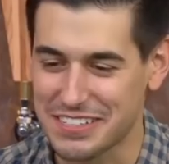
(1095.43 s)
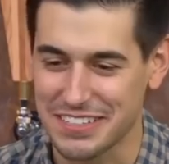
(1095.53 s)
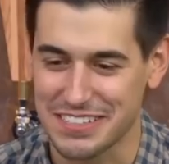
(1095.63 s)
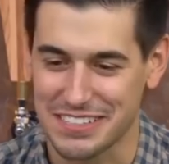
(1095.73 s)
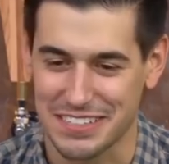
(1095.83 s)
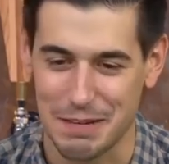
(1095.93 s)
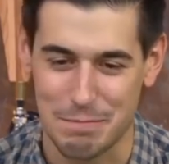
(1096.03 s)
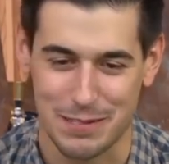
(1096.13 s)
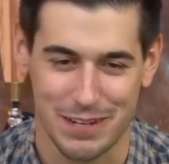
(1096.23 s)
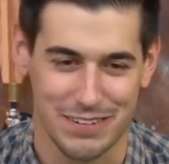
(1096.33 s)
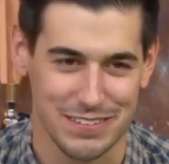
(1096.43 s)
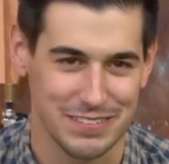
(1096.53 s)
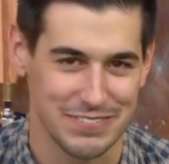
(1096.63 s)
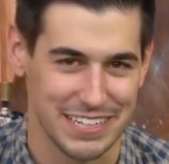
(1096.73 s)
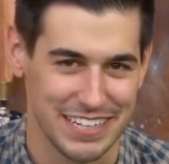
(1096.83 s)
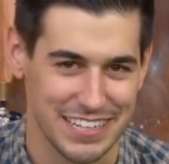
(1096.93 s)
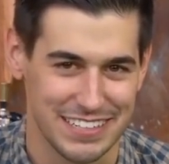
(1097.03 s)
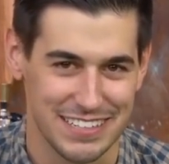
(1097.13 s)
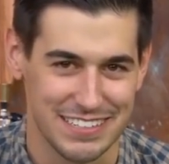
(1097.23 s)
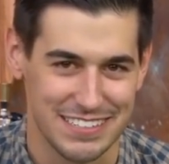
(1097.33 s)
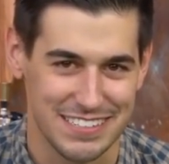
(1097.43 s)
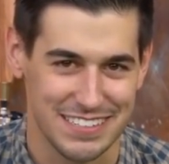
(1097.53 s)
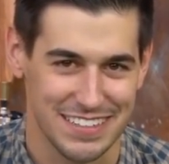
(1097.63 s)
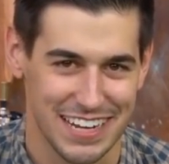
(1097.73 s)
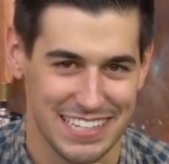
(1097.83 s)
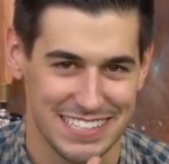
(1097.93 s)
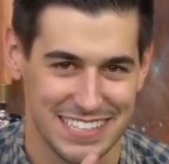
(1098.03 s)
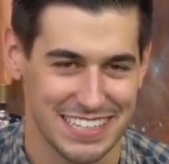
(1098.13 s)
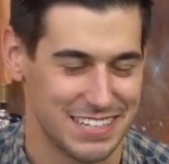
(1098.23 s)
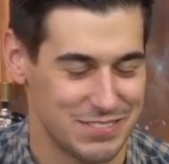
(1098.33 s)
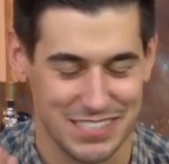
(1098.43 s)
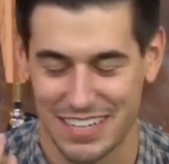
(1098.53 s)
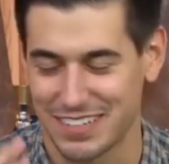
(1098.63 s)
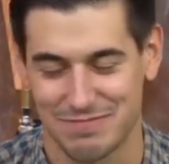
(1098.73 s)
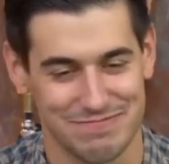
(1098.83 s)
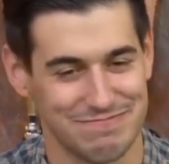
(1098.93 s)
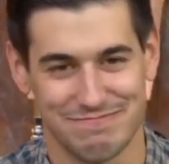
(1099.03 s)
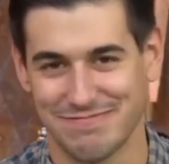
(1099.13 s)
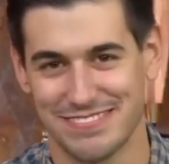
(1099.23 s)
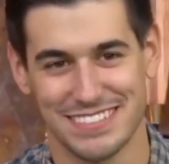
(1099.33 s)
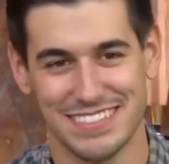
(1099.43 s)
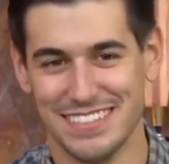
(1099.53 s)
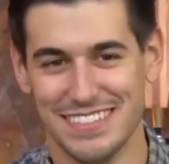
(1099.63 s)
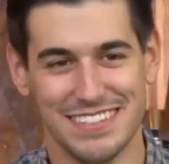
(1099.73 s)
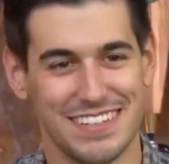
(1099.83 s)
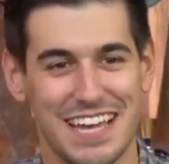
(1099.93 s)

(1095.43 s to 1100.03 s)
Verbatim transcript: it. slips over to me and then slides it in. I'm just like, Motherfucker was playing a